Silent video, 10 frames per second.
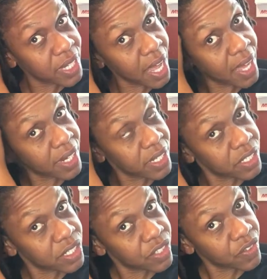9
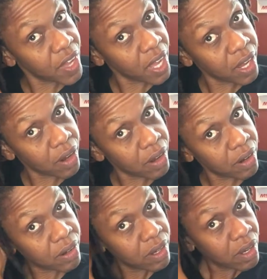inches of hair
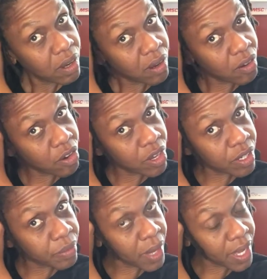
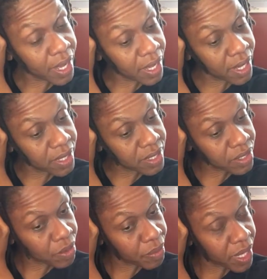on my head.
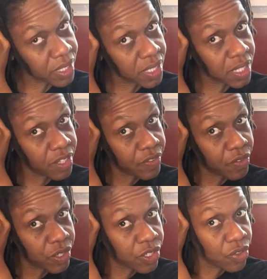So basically if
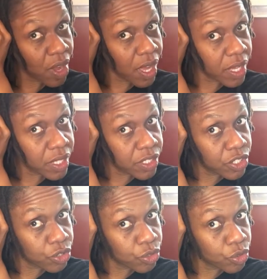we try and
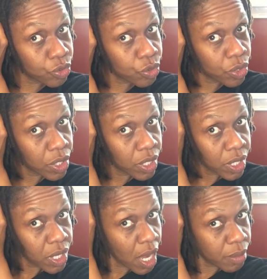do,
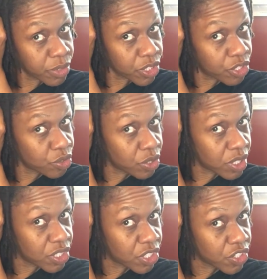I'm just doing
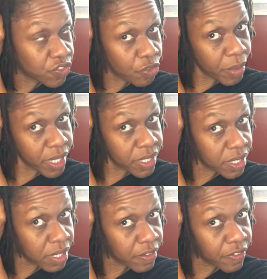this just for
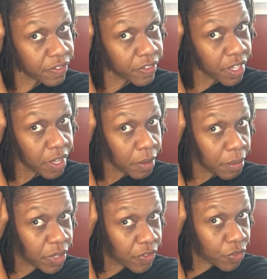myself,
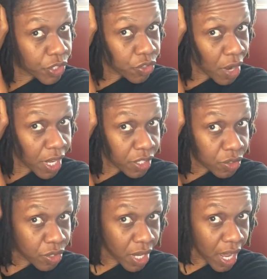but if we try and
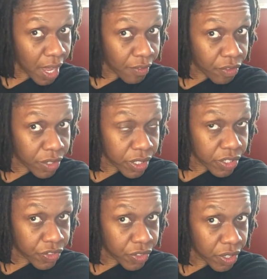do an
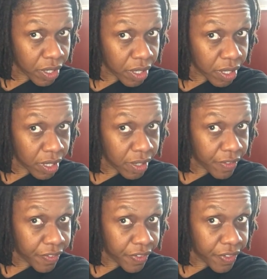average
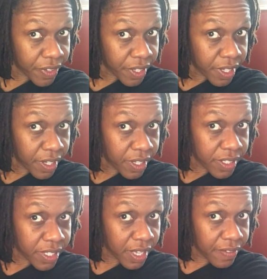of
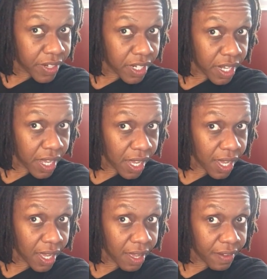
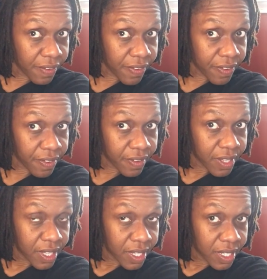7.5
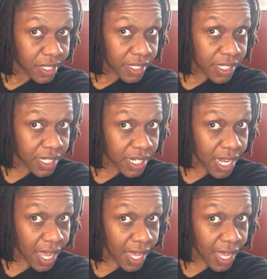to 9,